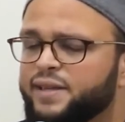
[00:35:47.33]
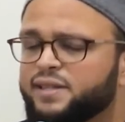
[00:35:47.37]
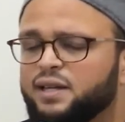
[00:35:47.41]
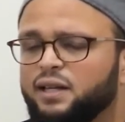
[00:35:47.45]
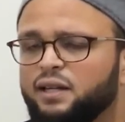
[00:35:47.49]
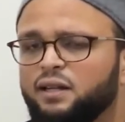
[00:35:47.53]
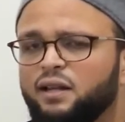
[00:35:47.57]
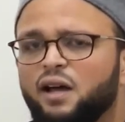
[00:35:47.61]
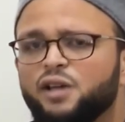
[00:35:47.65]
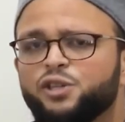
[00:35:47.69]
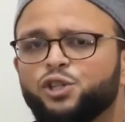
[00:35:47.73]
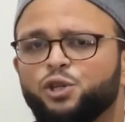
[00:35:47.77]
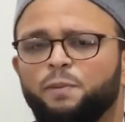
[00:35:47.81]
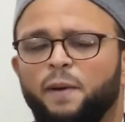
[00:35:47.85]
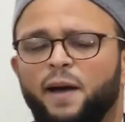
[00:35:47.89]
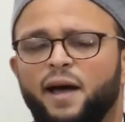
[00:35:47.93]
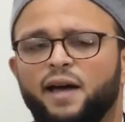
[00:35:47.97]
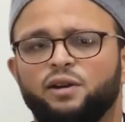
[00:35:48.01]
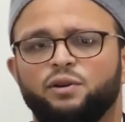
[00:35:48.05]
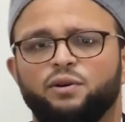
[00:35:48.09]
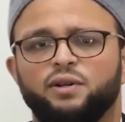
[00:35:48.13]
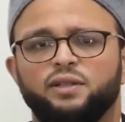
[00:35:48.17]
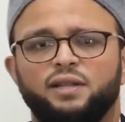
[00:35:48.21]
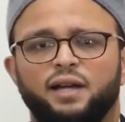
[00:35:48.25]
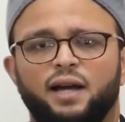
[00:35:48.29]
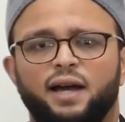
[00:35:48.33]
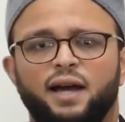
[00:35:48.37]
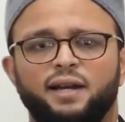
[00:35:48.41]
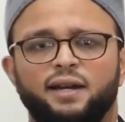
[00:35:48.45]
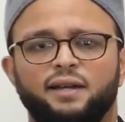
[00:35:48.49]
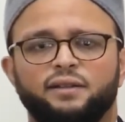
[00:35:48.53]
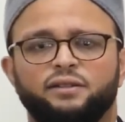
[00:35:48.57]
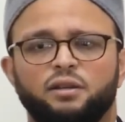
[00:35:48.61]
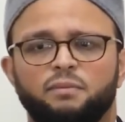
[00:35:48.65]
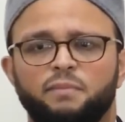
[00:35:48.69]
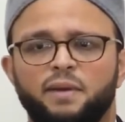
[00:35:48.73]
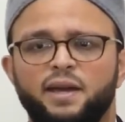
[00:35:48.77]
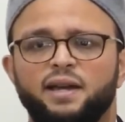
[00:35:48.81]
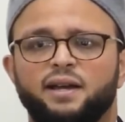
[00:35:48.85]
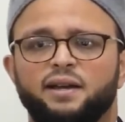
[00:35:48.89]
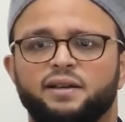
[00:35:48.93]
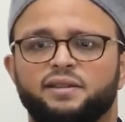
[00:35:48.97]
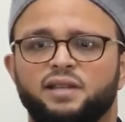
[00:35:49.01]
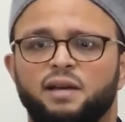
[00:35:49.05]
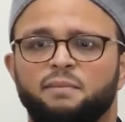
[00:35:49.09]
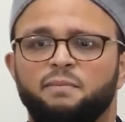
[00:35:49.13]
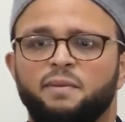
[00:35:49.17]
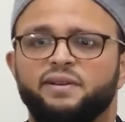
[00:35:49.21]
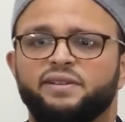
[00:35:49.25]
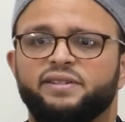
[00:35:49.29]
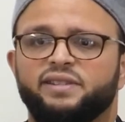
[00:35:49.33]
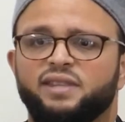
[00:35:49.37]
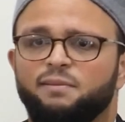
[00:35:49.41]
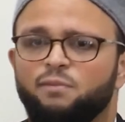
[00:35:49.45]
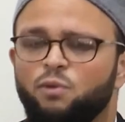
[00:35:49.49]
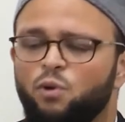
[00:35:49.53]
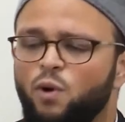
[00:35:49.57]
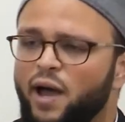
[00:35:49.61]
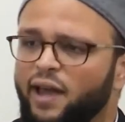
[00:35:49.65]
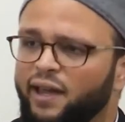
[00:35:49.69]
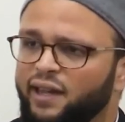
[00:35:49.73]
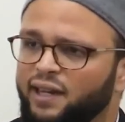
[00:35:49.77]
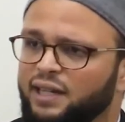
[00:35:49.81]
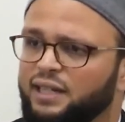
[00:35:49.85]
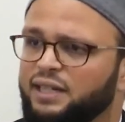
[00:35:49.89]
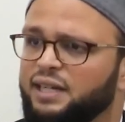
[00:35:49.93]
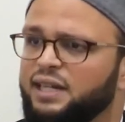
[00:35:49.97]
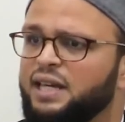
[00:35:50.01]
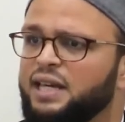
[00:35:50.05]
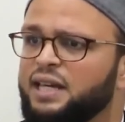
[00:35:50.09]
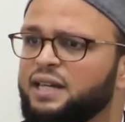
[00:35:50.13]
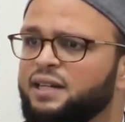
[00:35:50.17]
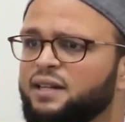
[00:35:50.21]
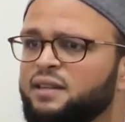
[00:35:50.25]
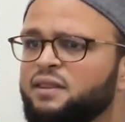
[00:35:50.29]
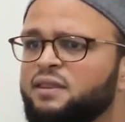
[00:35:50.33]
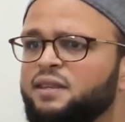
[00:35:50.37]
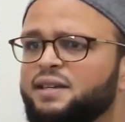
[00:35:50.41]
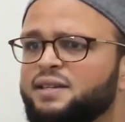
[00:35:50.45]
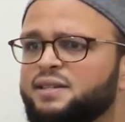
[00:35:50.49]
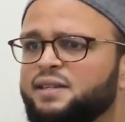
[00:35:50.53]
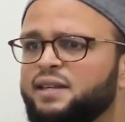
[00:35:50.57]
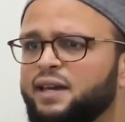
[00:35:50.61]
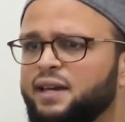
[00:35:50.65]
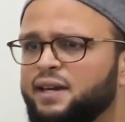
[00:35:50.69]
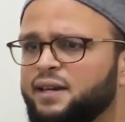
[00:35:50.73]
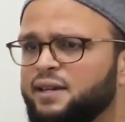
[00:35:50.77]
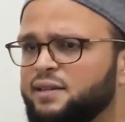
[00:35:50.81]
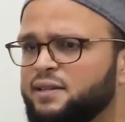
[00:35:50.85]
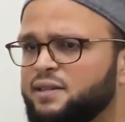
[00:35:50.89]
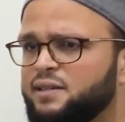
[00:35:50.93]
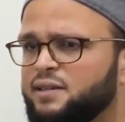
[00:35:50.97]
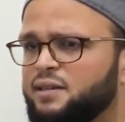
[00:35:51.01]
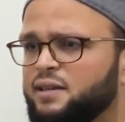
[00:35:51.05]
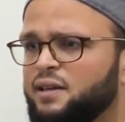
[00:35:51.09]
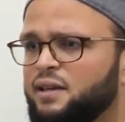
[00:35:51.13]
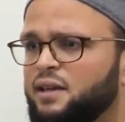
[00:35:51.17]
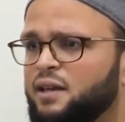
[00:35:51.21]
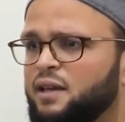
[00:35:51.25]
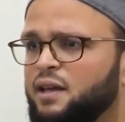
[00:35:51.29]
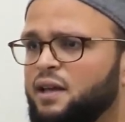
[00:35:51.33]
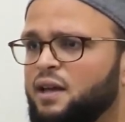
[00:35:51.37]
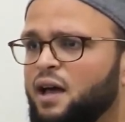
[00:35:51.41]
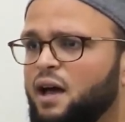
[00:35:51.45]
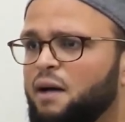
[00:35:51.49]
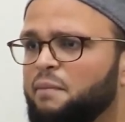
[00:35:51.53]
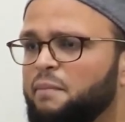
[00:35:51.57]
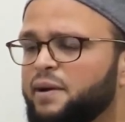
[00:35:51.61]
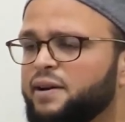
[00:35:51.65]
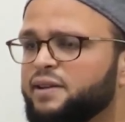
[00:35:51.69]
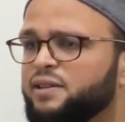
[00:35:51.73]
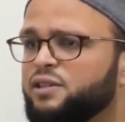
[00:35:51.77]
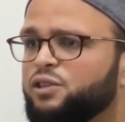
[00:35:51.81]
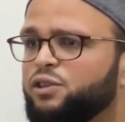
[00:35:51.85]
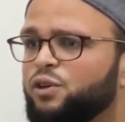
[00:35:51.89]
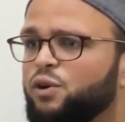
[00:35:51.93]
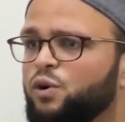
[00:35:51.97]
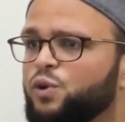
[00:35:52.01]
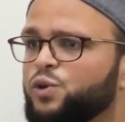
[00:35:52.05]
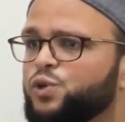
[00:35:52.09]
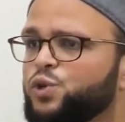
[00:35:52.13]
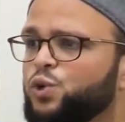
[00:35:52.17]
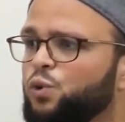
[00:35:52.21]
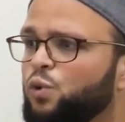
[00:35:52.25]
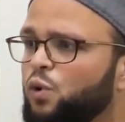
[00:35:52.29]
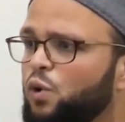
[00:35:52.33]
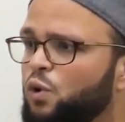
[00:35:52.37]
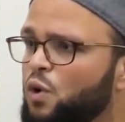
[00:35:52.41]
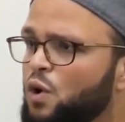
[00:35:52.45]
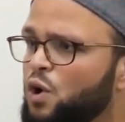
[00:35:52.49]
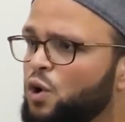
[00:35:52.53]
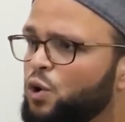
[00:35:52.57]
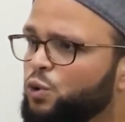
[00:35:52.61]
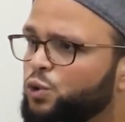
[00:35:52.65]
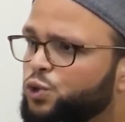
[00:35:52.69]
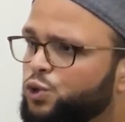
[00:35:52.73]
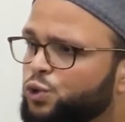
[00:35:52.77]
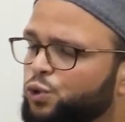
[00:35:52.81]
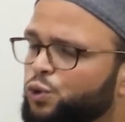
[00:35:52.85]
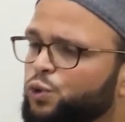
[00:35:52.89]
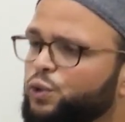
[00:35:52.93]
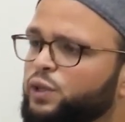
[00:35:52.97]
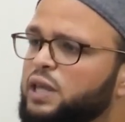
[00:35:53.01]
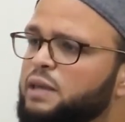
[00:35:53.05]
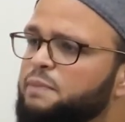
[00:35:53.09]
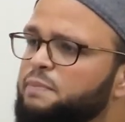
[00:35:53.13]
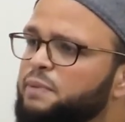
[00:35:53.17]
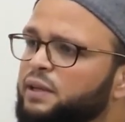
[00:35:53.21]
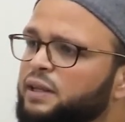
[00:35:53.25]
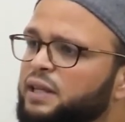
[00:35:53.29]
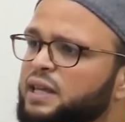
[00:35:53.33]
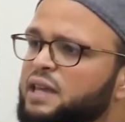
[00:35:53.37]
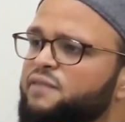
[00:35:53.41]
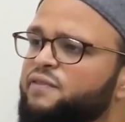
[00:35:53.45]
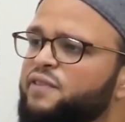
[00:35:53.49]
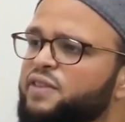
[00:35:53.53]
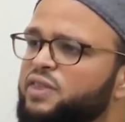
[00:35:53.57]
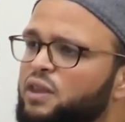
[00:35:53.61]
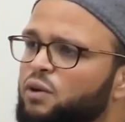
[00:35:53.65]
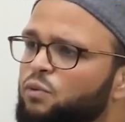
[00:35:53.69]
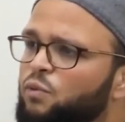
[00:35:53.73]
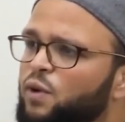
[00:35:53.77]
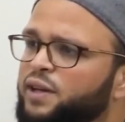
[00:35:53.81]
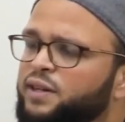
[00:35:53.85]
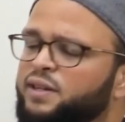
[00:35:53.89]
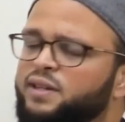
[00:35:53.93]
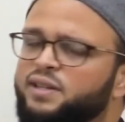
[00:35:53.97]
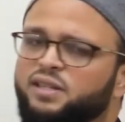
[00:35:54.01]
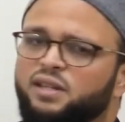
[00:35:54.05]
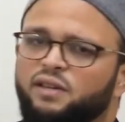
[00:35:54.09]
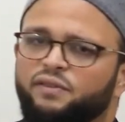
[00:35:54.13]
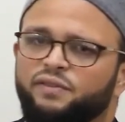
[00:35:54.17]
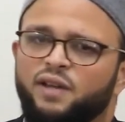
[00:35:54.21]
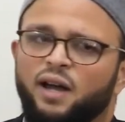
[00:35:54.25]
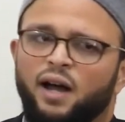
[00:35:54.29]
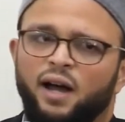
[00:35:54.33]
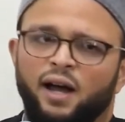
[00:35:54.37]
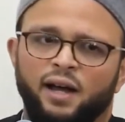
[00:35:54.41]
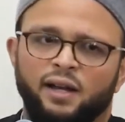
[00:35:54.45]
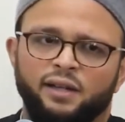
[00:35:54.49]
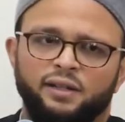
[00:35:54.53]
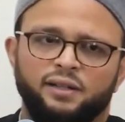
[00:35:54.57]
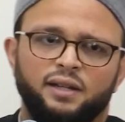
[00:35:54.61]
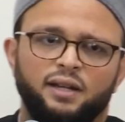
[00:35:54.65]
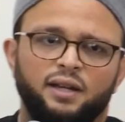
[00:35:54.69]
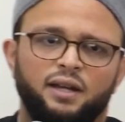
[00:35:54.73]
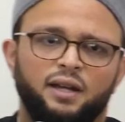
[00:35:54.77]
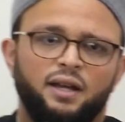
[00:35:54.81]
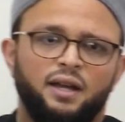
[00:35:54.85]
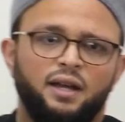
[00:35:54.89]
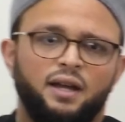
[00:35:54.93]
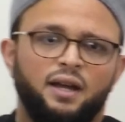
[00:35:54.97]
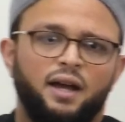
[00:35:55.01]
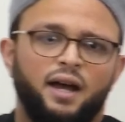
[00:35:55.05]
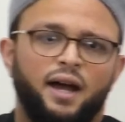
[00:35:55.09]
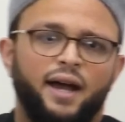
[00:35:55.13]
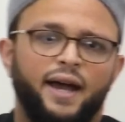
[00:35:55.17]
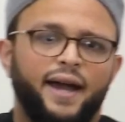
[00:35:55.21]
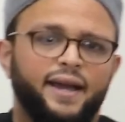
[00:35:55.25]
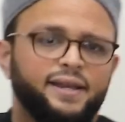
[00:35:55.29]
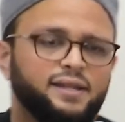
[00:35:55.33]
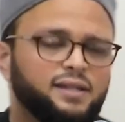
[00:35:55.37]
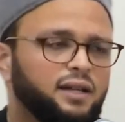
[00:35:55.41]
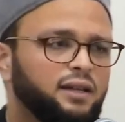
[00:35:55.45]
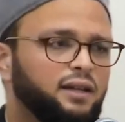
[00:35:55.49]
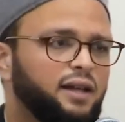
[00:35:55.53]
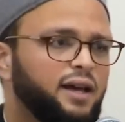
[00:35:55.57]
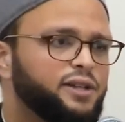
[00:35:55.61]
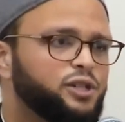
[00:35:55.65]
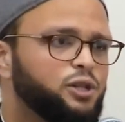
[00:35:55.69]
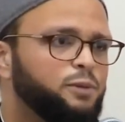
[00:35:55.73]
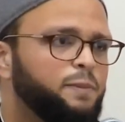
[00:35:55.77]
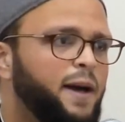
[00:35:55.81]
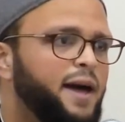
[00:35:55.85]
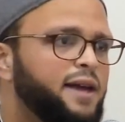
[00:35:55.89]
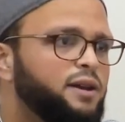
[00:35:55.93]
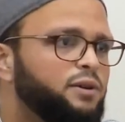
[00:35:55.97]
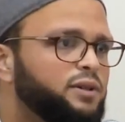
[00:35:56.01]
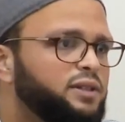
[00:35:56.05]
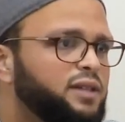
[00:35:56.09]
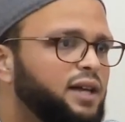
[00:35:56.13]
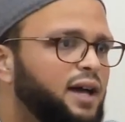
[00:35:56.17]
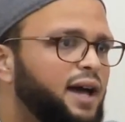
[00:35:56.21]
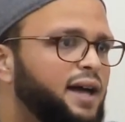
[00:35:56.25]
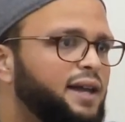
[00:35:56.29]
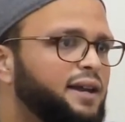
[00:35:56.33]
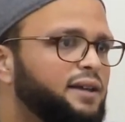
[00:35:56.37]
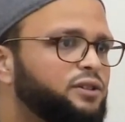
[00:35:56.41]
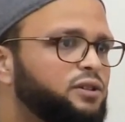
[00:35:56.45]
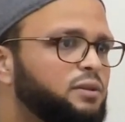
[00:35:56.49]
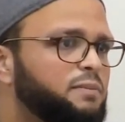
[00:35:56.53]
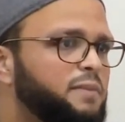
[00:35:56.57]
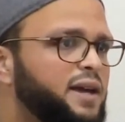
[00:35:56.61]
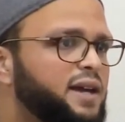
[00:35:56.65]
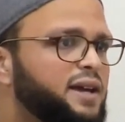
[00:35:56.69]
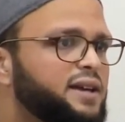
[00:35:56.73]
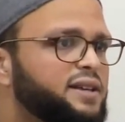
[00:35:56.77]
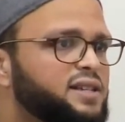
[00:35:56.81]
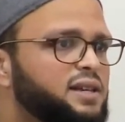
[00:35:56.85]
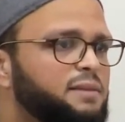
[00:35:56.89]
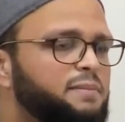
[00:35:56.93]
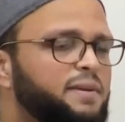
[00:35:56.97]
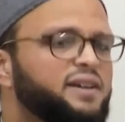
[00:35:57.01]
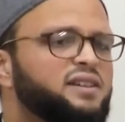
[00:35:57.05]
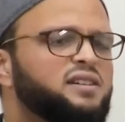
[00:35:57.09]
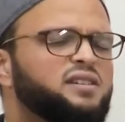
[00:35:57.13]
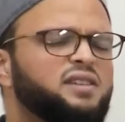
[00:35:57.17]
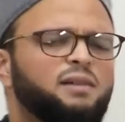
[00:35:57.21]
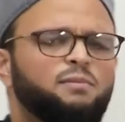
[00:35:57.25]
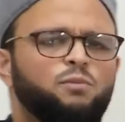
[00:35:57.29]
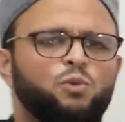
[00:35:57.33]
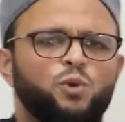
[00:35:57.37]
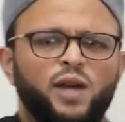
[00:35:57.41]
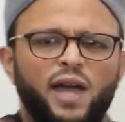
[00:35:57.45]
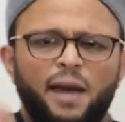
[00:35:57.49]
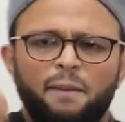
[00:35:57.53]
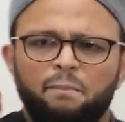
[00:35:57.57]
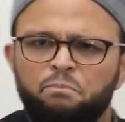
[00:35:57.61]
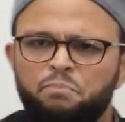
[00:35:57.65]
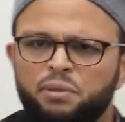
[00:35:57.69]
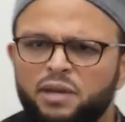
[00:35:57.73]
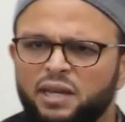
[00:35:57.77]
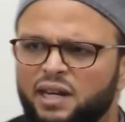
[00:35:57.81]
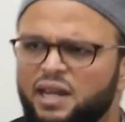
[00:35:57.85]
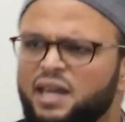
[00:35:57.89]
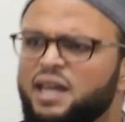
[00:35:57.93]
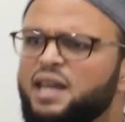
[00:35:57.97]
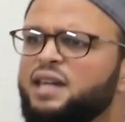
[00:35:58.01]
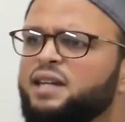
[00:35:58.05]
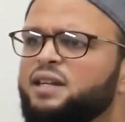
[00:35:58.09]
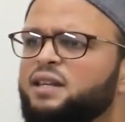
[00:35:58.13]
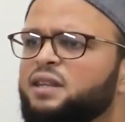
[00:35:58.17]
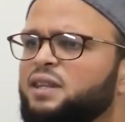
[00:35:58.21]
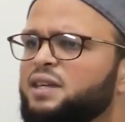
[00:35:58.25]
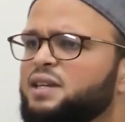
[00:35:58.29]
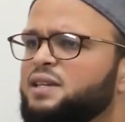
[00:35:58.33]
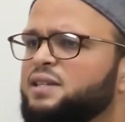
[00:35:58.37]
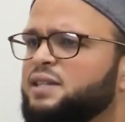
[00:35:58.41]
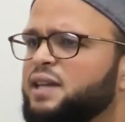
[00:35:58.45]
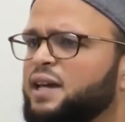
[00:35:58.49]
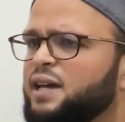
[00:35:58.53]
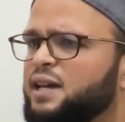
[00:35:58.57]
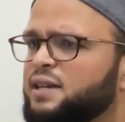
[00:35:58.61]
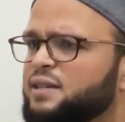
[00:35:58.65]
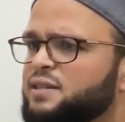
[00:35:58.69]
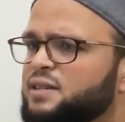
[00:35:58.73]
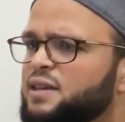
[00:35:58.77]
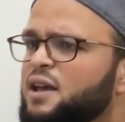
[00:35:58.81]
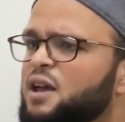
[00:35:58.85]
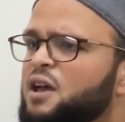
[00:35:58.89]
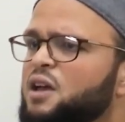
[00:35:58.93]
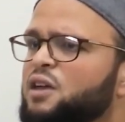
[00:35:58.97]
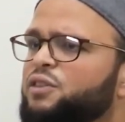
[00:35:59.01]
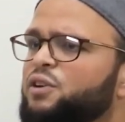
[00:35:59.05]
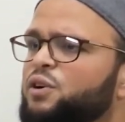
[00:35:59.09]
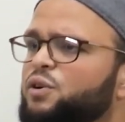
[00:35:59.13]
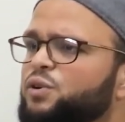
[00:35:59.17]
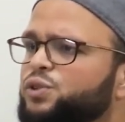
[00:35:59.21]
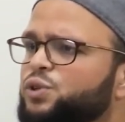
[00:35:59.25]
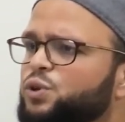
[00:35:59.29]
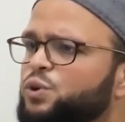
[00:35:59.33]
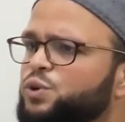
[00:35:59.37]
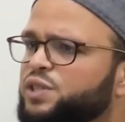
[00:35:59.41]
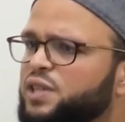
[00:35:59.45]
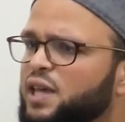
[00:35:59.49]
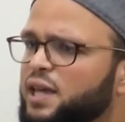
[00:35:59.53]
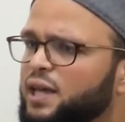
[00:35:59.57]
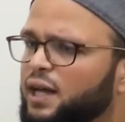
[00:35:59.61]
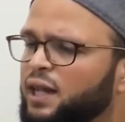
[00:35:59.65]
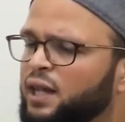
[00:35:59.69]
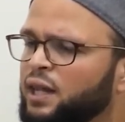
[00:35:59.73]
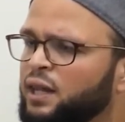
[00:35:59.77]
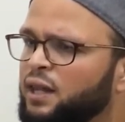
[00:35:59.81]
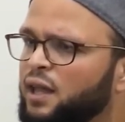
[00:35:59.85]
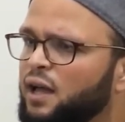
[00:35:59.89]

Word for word: Ask Allah subhanahu wa ta'ala to make us amongst the muwahideen in these days, amongst those who, who truly believe in the oneness of God. I ask Allah subhanahu wa ta'ala to make us amongst the mukabbireen in these days, those who say